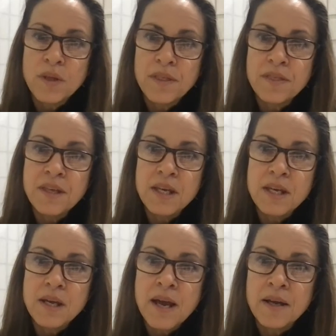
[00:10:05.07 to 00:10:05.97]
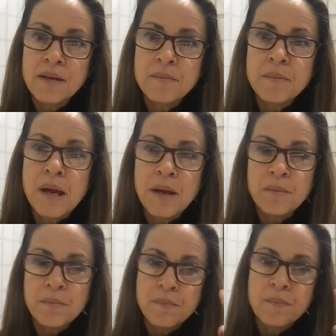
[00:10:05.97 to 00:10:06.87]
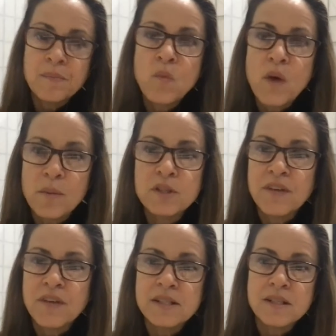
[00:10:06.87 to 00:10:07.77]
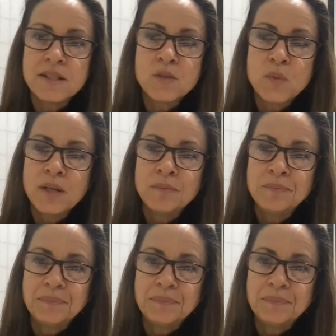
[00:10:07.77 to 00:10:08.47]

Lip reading: the wearable devices as well.